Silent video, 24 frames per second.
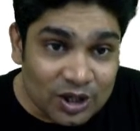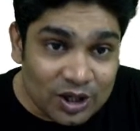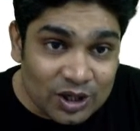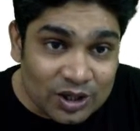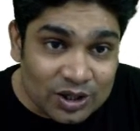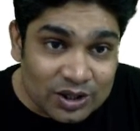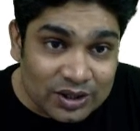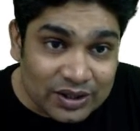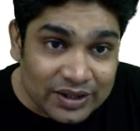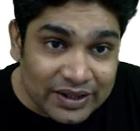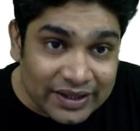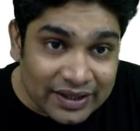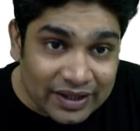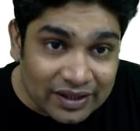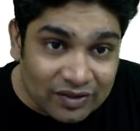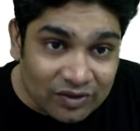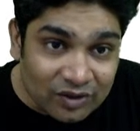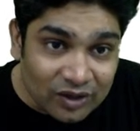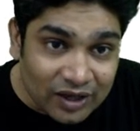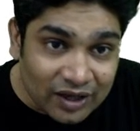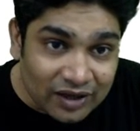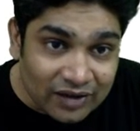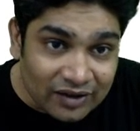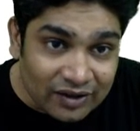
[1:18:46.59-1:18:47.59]
So here,
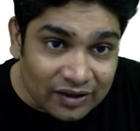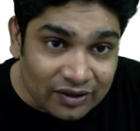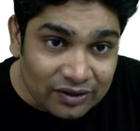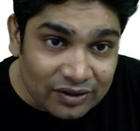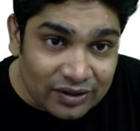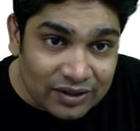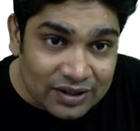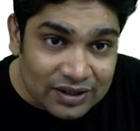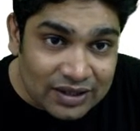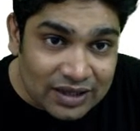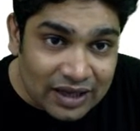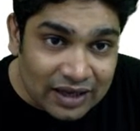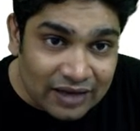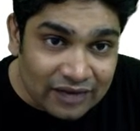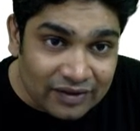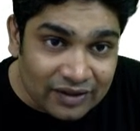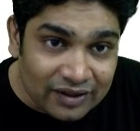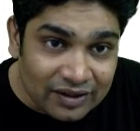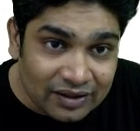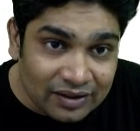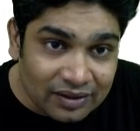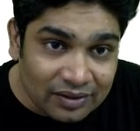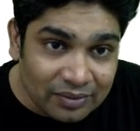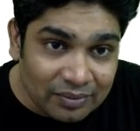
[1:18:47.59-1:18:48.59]
what I will do is I
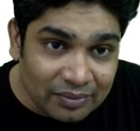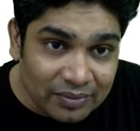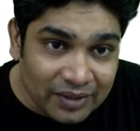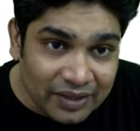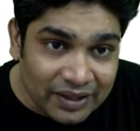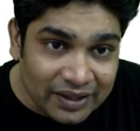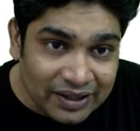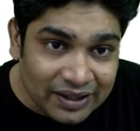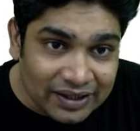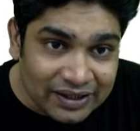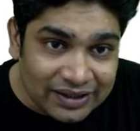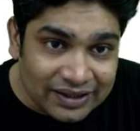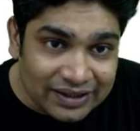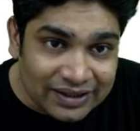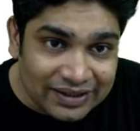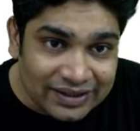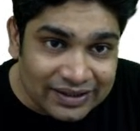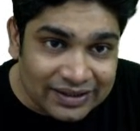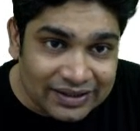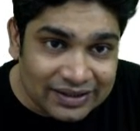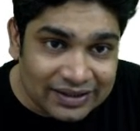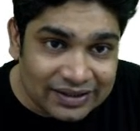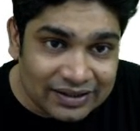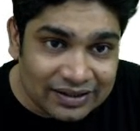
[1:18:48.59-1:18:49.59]
will make
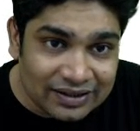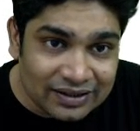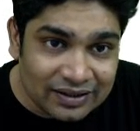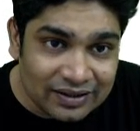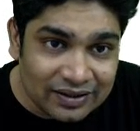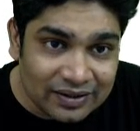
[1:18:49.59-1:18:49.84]
this